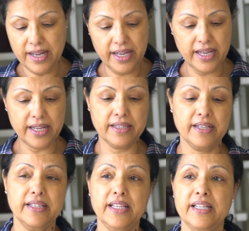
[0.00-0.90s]
And
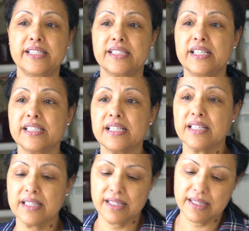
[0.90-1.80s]
there is this
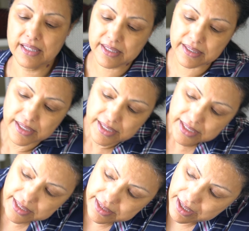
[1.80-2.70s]
little
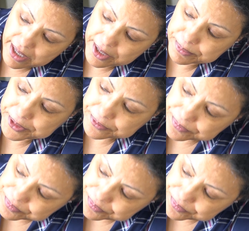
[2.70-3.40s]
knob